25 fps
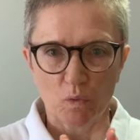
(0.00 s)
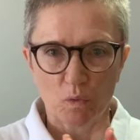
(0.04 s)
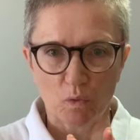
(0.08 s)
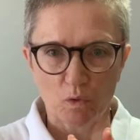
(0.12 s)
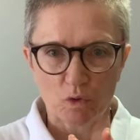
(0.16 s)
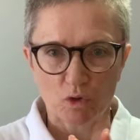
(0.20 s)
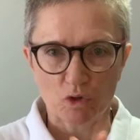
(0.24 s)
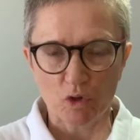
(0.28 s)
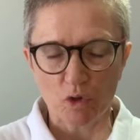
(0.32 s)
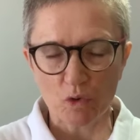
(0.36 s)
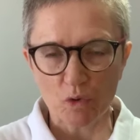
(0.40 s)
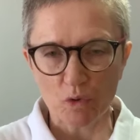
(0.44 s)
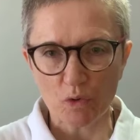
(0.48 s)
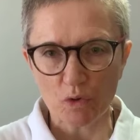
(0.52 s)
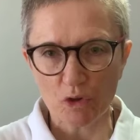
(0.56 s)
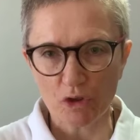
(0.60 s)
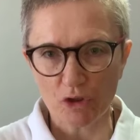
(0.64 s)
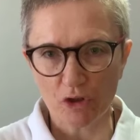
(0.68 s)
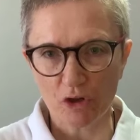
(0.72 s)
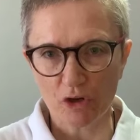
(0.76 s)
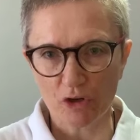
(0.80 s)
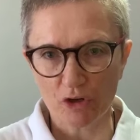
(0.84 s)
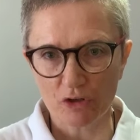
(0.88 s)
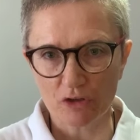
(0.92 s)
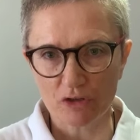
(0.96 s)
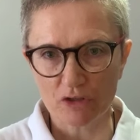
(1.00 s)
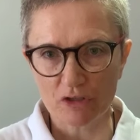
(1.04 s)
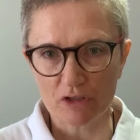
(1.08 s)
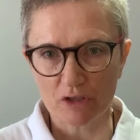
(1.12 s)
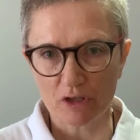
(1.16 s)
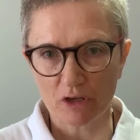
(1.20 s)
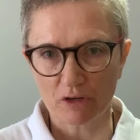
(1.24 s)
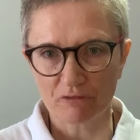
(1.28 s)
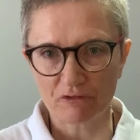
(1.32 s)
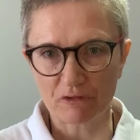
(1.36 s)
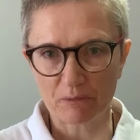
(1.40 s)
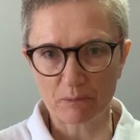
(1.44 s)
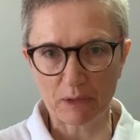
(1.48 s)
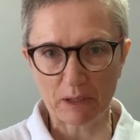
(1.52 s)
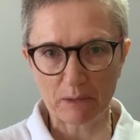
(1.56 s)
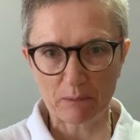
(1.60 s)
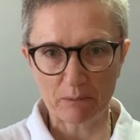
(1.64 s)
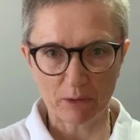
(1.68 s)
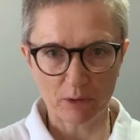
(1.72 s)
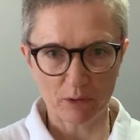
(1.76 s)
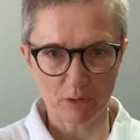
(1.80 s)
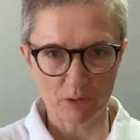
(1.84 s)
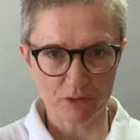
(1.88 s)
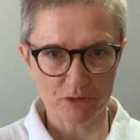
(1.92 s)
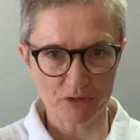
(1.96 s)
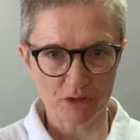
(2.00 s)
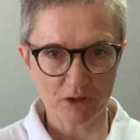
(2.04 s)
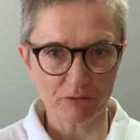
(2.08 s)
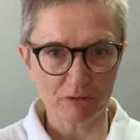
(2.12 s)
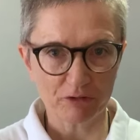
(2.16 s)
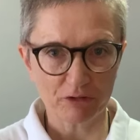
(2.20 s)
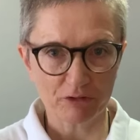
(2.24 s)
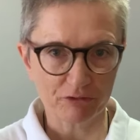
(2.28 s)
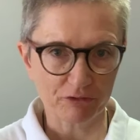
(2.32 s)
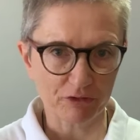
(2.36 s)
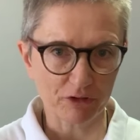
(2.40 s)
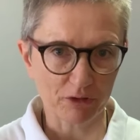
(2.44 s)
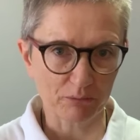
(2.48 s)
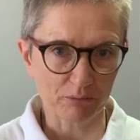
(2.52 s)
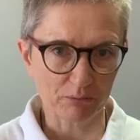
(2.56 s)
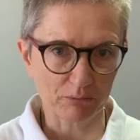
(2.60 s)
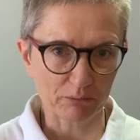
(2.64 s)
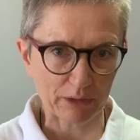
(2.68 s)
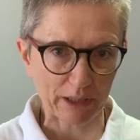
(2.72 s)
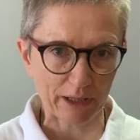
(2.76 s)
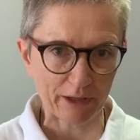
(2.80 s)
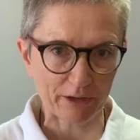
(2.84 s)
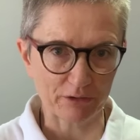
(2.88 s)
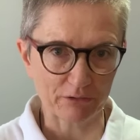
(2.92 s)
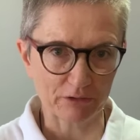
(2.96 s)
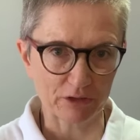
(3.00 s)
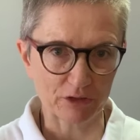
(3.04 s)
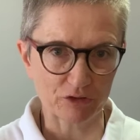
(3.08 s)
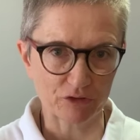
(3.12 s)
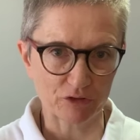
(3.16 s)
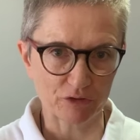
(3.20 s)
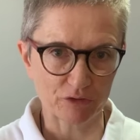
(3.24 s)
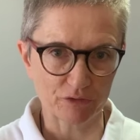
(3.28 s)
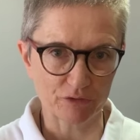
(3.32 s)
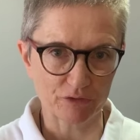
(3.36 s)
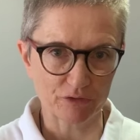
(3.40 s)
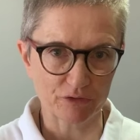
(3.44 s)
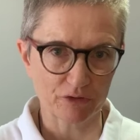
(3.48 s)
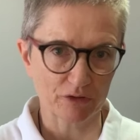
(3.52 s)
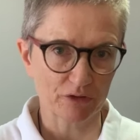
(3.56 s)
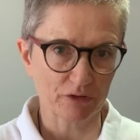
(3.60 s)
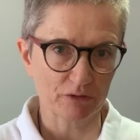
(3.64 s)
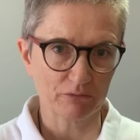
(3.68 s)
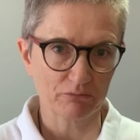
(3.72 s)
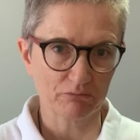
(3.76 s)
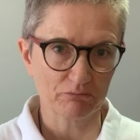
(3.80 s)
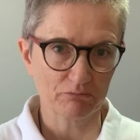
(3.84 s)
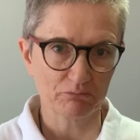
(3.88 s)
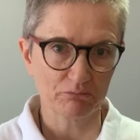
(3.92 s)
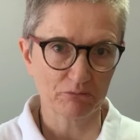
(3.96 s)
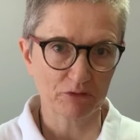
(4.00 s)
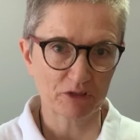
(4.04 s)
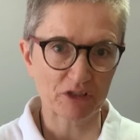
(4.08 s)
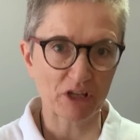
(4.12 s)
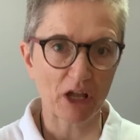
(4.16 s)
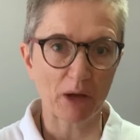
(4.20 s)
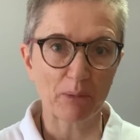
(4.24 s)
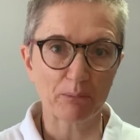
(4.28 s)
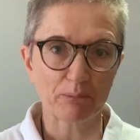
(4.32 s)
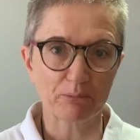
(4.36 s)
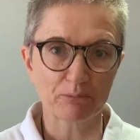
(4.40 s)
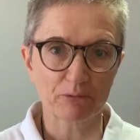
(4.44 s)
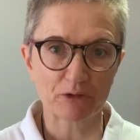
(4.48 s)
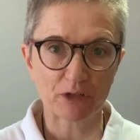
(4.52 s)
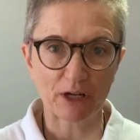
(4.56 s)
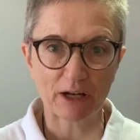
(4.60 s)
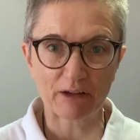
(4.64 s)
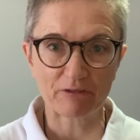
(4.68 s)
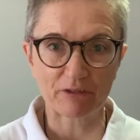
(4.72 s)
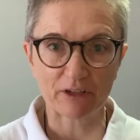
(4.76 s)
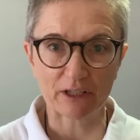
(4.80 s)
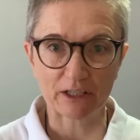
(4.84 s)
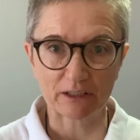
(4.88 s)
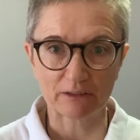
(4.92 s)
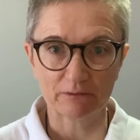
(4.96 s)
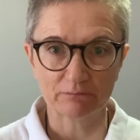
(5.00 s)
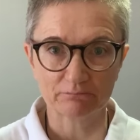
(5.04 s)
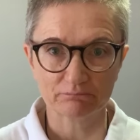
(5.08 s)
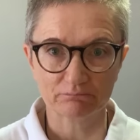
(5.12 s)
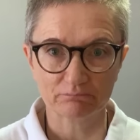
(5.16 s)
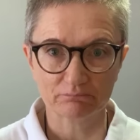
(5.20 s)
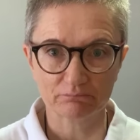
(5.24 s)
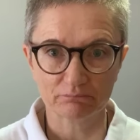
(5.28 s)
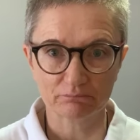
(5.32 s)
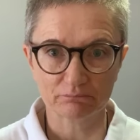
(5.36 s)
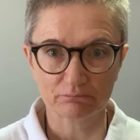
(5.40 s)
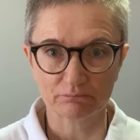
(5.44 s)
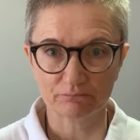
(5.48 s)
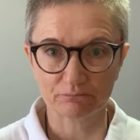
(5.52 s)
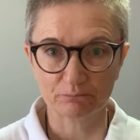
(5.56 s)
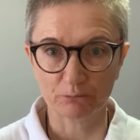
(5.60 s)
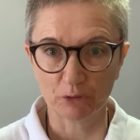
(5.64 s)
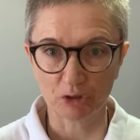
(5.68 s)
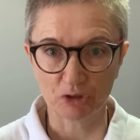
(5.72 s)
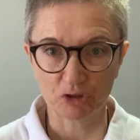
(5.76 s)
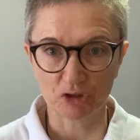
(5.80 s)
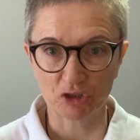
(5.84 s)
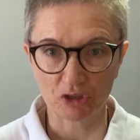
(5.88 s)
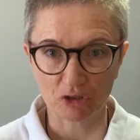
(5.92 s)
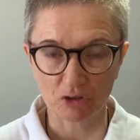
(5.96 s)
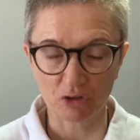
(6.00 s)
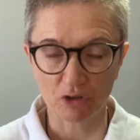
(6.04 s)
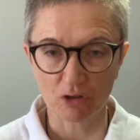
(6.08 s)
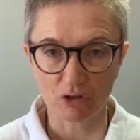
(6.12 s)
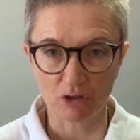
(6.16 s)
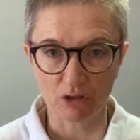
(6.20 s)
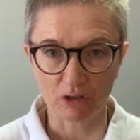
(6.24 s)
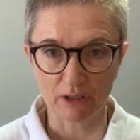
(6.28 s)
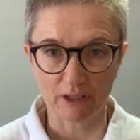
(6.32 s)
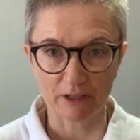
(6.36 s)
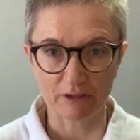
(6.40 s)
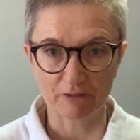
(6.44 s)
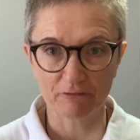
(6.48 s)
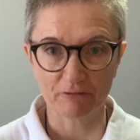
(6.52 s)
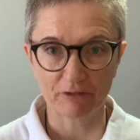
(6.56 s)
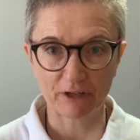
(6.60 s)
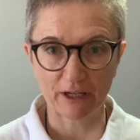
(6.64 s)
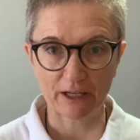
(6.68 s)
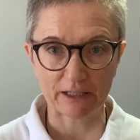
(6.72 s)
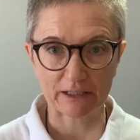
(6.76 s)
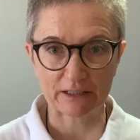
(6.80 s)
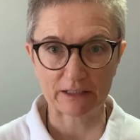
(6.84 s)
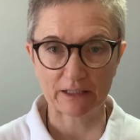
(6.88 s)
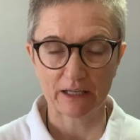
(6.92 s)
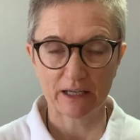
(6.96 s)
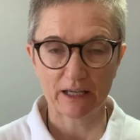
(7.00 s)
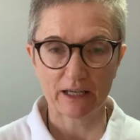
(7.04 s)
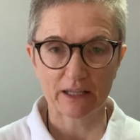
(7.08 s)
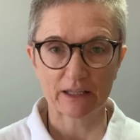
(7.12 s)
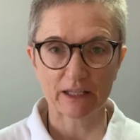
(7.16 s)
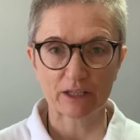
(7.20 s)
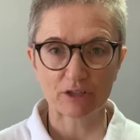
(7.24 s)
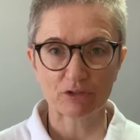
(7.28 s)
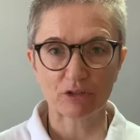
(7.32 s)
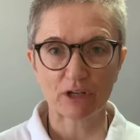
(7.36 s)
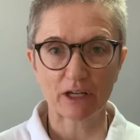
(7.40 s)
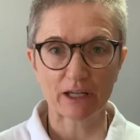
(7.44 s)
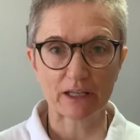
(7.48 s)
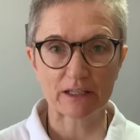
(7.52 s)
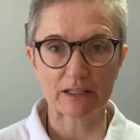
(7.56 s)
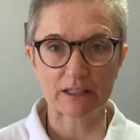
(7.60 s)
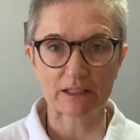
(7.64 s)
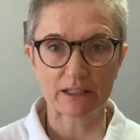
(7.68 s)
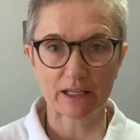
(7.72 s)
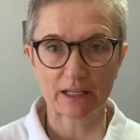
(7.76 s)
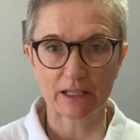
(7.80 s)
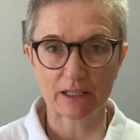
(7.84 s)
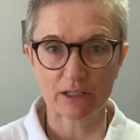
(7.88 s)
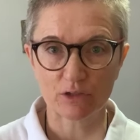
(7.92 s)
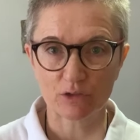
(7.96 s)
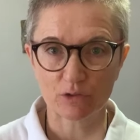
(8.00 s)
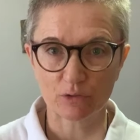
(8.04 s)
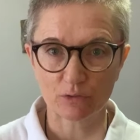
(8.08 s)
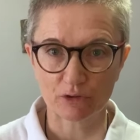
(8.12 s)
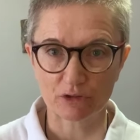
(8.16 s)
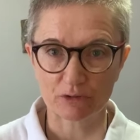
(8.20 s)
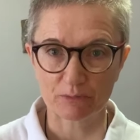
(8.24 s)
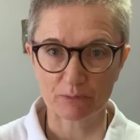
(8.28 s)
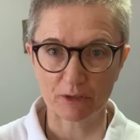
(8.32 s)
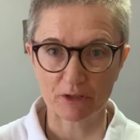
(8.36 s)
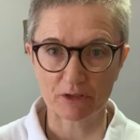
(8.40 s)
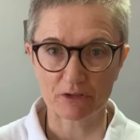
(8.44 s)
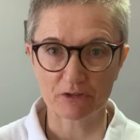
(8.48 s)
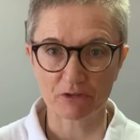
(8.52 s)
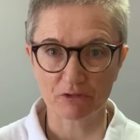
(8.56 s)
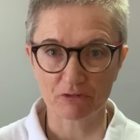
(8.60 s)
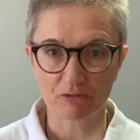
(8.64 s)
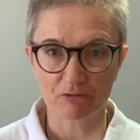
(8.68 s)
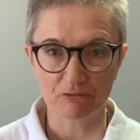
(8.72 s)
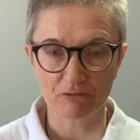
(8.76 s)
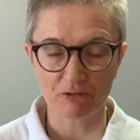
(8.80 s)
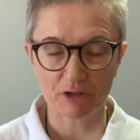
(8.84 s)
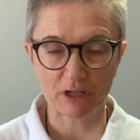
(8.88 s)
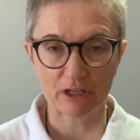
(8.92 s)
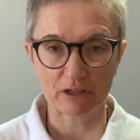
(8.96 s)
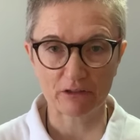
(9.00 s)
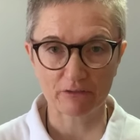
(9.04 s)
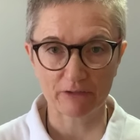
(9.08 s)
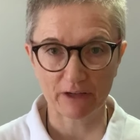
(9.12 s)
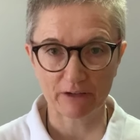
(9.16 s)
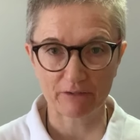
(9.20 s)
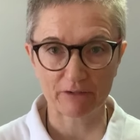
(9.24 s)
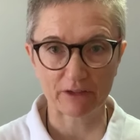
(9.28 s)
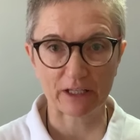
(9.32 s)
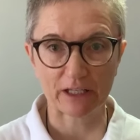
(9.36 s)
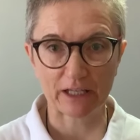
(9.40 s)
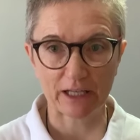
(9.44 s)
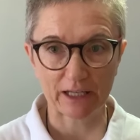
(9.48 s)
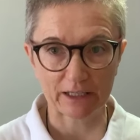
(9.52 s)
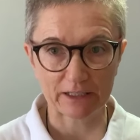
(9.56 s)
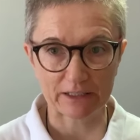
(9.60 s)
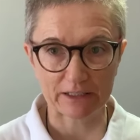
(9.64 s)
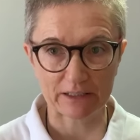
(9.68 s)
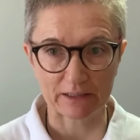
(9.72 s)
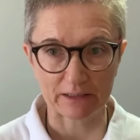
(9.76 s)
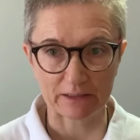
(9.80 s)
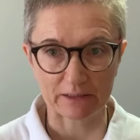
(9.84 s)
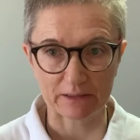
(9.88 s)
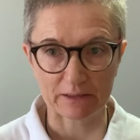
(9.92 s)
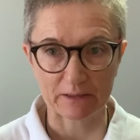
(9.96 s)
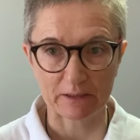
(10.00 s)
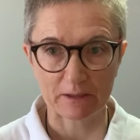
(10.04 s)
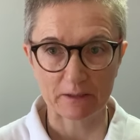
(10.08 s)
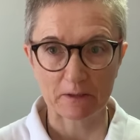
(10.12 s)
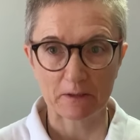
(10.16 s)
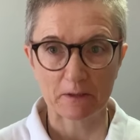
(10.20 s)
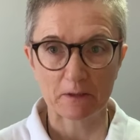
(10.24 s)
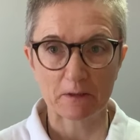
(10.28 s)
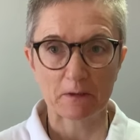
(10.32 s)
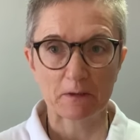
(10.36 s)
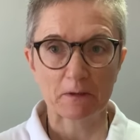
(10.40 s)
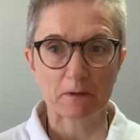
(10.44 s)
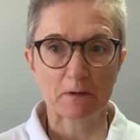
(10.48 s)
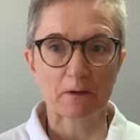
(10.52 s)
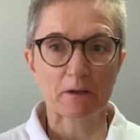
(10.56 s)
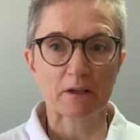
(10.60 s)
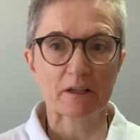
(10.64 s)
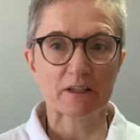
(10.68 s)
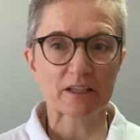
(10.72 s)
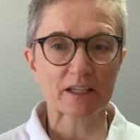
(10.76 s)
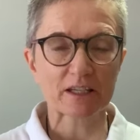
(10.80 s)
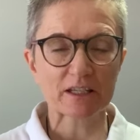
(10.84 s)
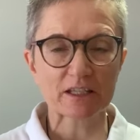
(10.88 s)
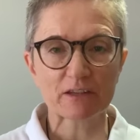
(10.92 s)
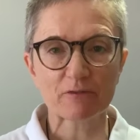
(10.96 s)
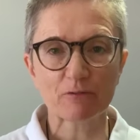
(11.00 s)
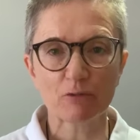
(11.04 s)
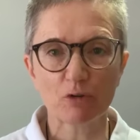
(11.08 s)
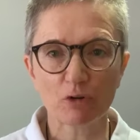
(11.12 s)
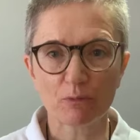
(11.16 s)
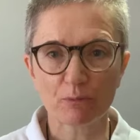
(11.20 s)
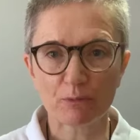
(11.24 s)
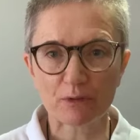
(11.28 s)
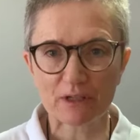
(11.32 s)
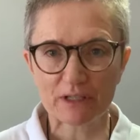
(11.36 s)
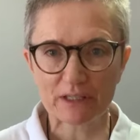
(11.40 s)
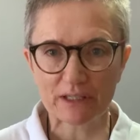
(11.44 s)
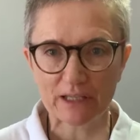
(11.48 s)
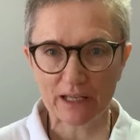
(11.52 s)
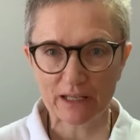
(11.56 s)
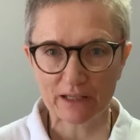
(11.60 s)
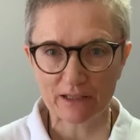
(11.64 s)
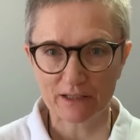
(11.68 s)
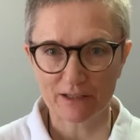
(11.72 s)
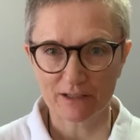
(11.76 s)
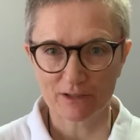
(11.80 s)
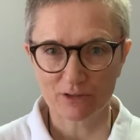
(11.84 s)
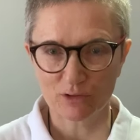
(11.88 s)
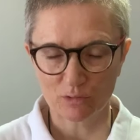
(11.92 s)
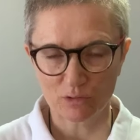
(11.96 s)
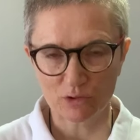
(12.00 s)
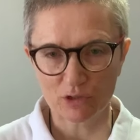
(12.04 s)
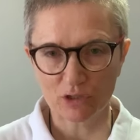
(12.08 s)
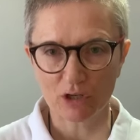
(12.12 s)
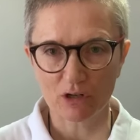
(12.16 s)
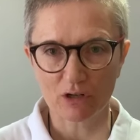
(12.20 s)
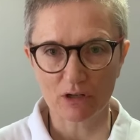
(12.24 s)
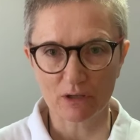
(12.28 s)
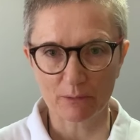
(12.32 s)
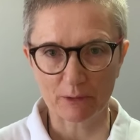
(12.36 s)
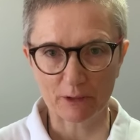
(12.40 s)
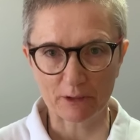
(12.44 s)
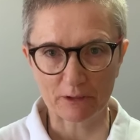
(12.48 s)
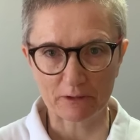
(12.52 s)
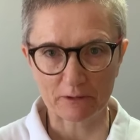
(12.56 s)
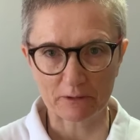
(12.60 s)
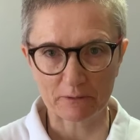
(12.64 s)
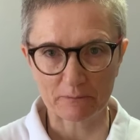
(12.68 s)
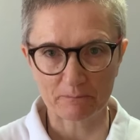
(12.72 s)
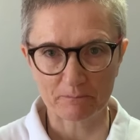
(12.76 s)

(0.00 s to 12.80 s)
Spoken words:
Two-thirds of the people who suffer from bladder issues stop travelling much at all. In fact, they try and stay indoors because they're afraid of having an accident. 64% don't talk about it.